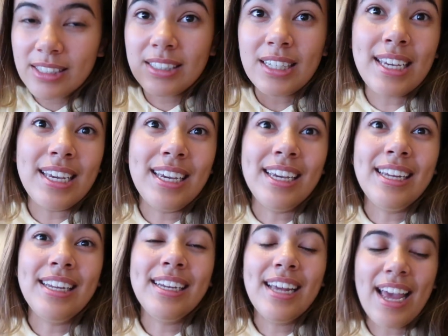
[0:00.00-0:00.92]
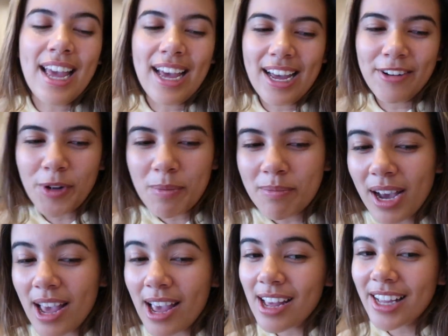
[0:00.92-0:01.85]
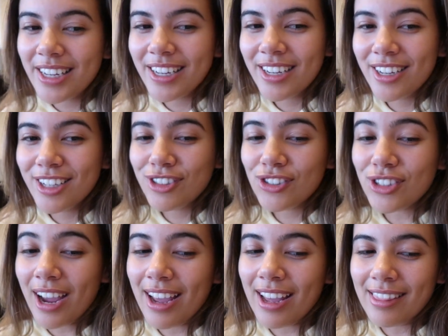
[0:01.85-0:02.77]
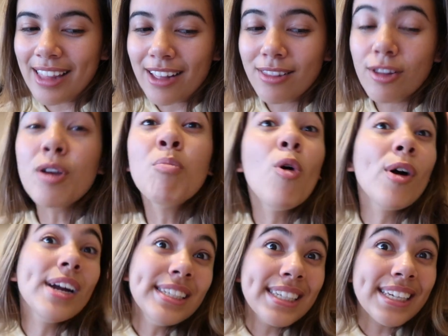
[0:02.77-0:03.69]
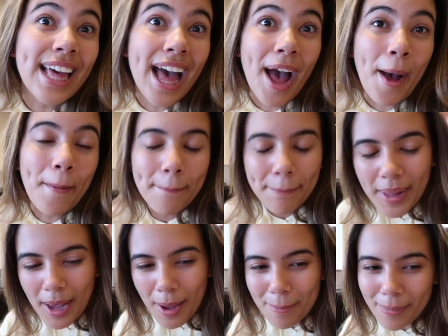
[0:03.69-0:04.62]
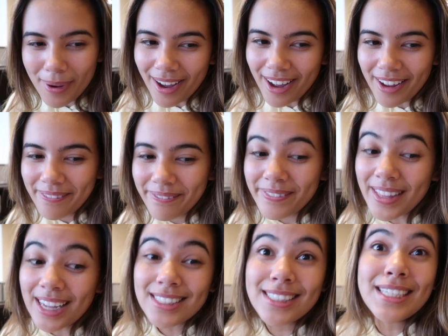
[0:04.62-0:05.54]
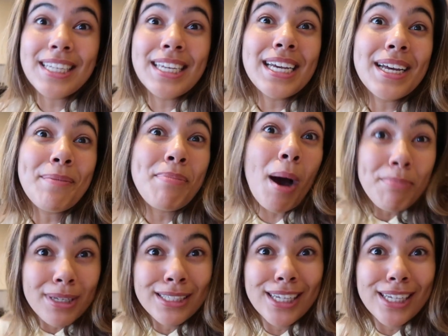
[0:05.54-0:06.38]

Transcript: seen, and we might try and like look more into them, but that's the puppy